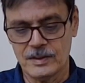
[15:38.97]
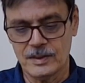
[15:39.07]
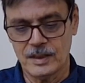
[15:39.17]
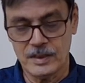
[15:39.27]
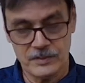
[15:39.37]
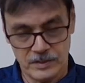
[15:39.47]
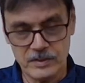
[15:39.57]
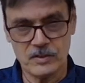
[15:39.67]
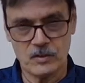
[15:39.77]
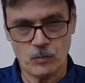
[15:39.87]
It,
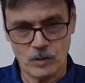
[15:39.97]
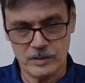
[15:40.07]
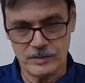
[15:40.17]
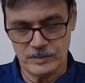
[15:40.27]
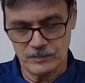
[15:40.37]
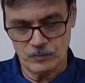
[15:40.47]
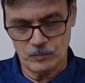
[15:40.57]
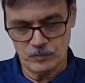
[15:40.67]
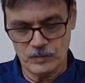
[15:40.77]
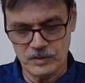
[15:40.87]
this is all is
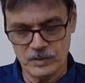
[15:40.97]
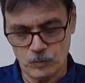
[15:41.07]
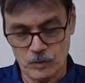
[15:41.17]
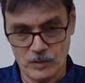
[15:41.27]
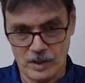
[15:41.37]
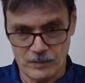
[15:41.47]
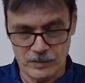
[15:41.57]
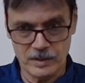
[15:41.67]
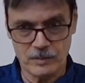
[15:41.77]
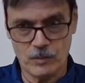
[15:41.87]
this is what I have
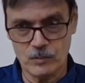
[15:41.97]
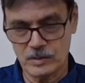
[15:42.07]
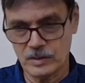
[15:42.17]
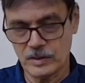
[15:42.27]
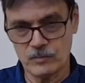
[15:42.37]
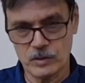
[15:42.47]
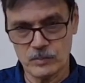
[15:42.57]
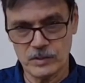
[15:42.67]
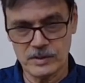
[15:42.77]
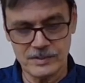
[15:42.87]
written about 30 40
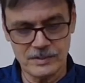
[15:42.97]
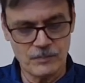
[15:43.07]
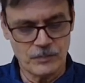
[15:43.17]
pages